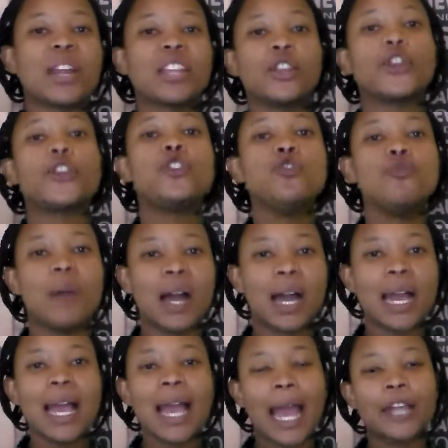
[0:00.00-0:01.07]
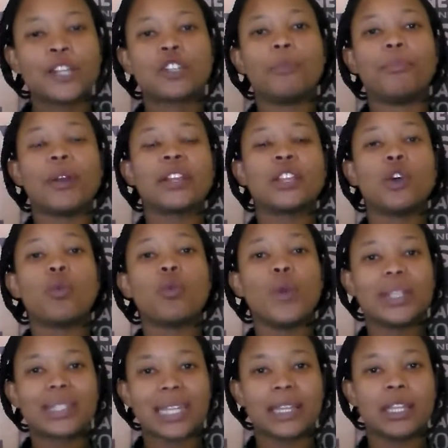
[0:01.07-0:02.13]
bring the humor and to bring the
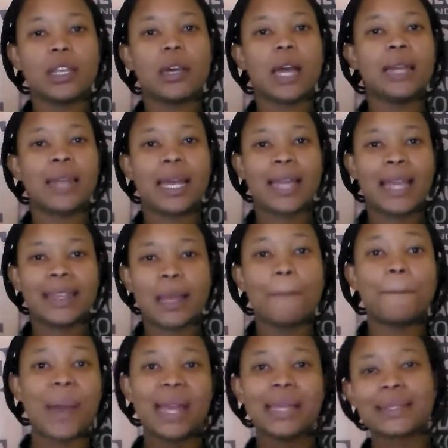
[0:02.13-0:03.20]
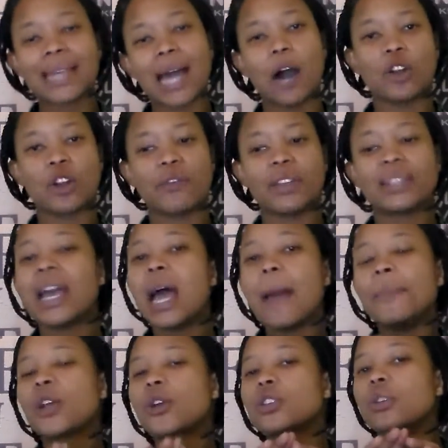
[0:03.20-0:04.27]
wit and the banter out of it,
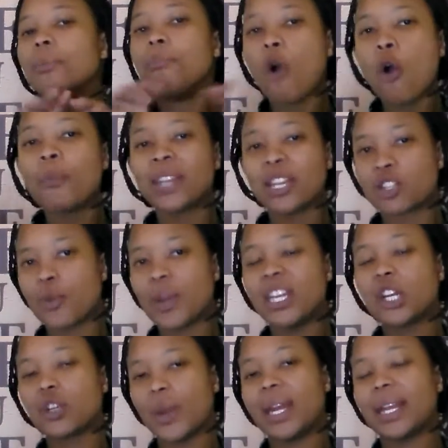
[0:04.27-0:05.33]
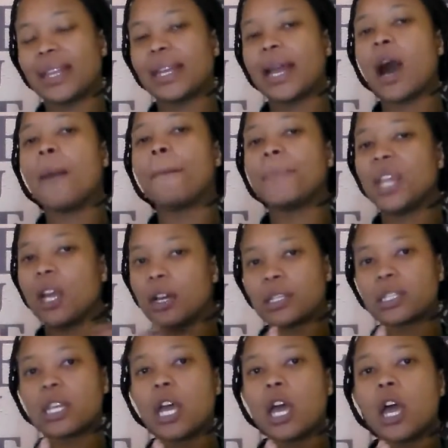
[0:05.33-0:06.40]
because the moment has already created that
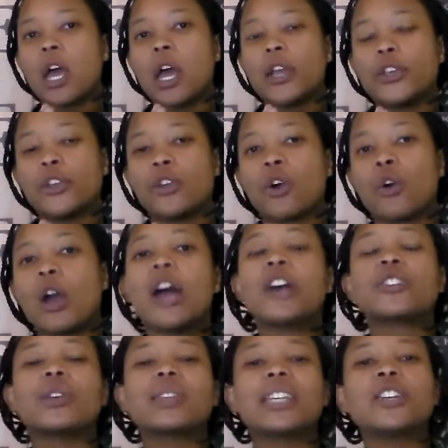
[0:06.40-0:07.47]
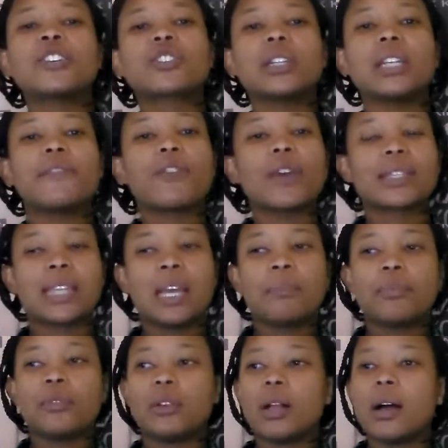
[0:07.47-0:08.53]
ambiance. So essentially, for
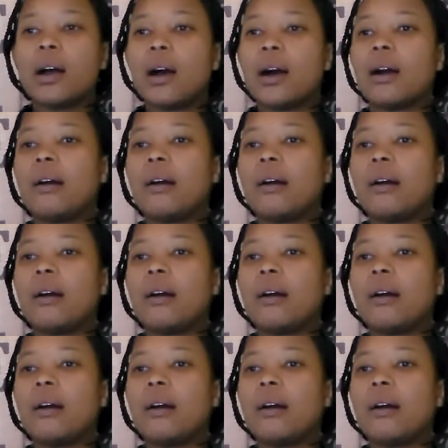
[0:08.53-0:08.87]
example,